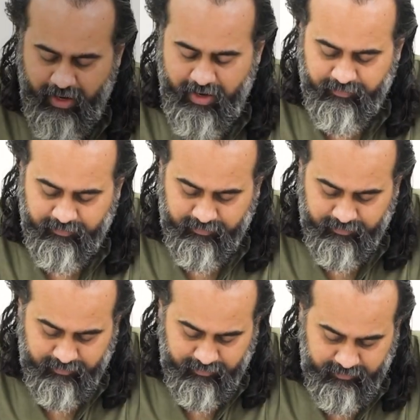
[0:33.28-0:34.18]
I have
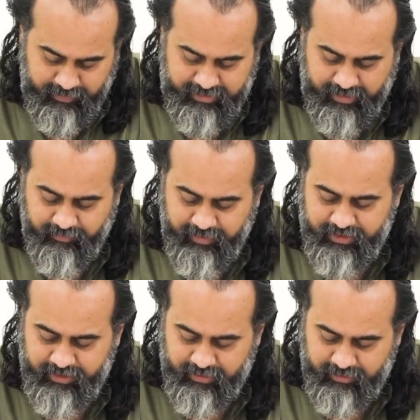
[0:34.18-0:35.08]
this
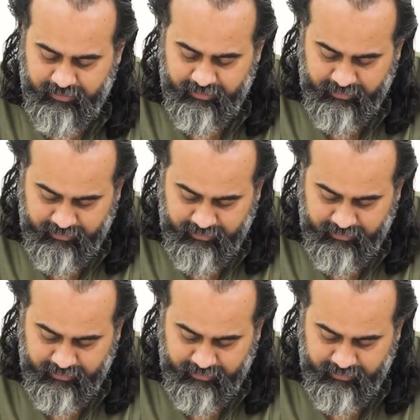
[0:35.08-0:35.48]
conviction